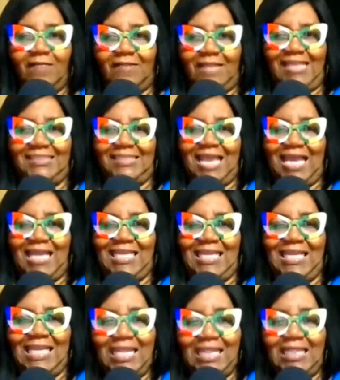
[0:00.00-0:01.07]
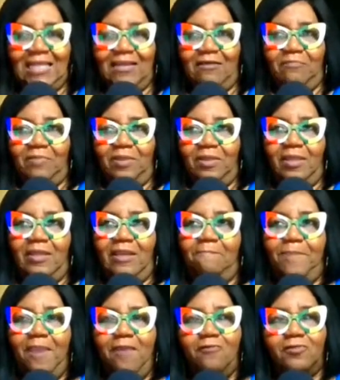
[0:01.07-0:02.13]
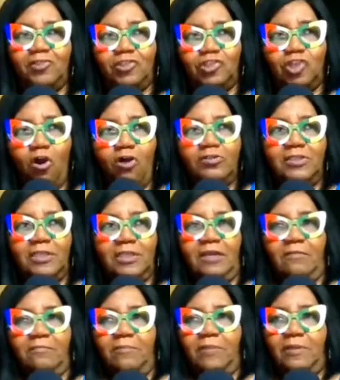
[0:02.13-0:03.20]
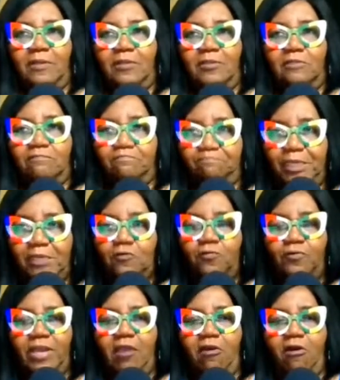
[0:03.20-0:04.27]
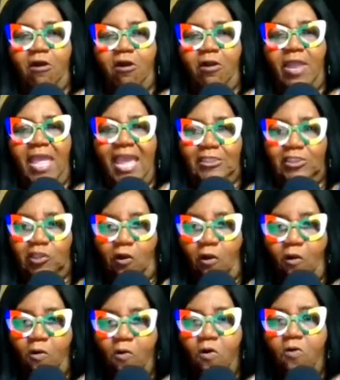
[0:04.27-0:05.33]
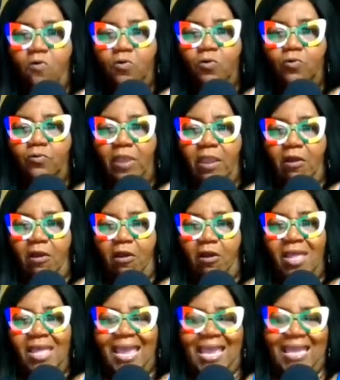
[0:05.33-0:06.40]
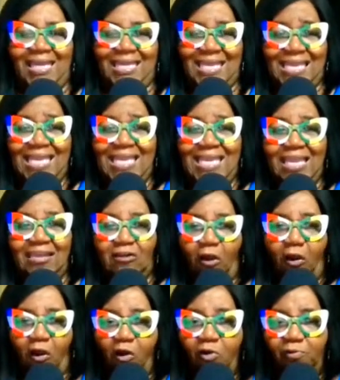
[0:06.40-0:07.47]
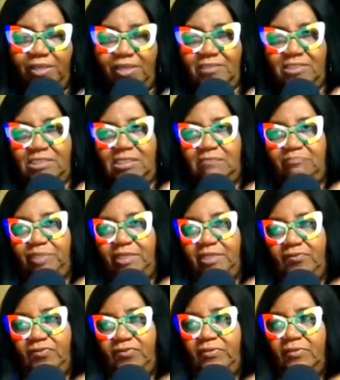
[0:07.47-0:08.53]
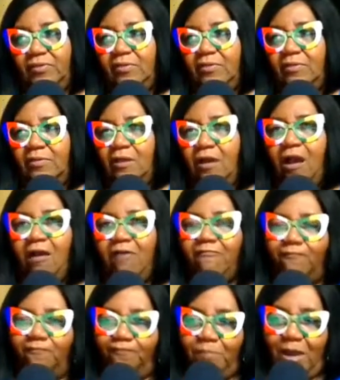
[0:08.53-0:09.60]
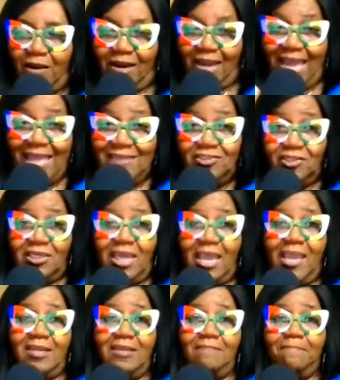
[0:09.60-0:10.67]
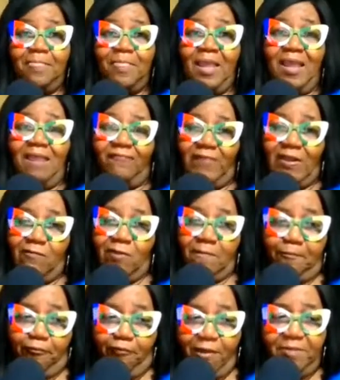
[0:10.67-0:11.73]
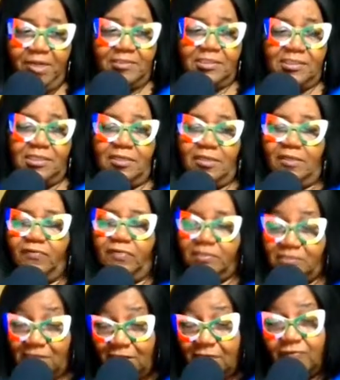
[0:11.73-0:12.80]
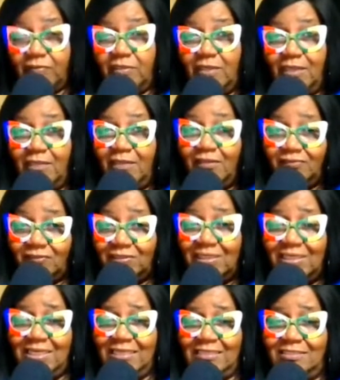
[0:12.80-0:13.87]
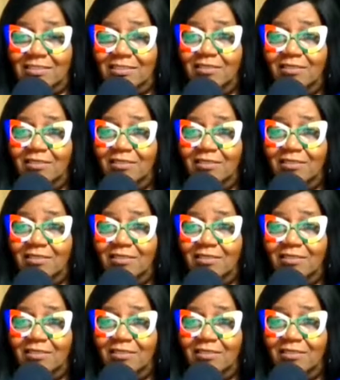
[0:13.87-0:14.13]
that's not in them. And their parents taught them to be who they are and to own who they are. And he and all his siblings are educated and very prominent citizens in their cities.